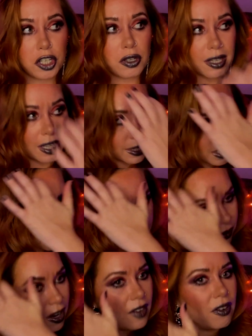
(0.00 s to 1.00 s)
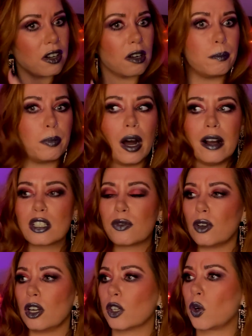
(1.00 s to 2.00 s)
you could get like $500
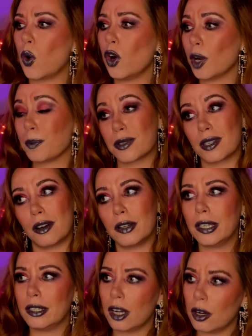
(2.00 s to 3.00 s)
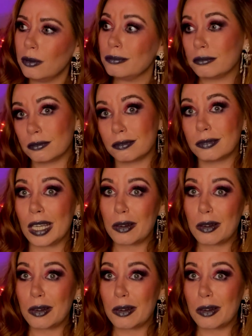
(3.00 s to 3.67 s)
for a corpse. So, they were